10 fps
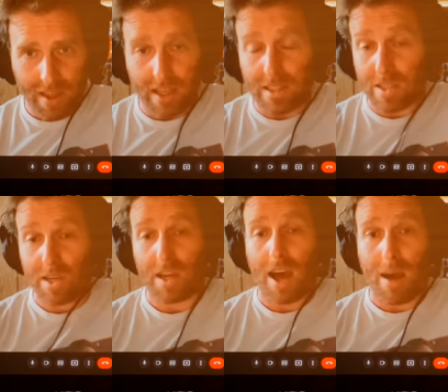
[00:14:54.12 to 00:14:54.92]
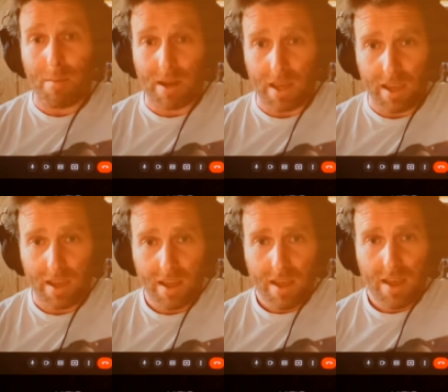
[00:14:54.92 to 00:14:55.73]
unless wow. it's a comedy.
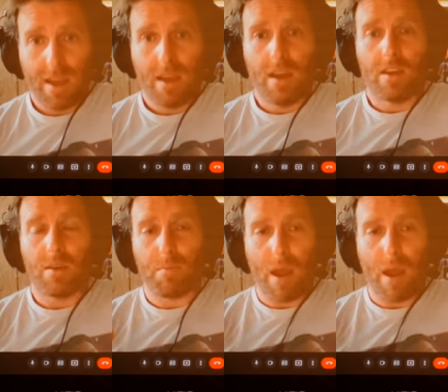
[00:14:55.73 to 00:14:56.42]
Okay, yeah. But the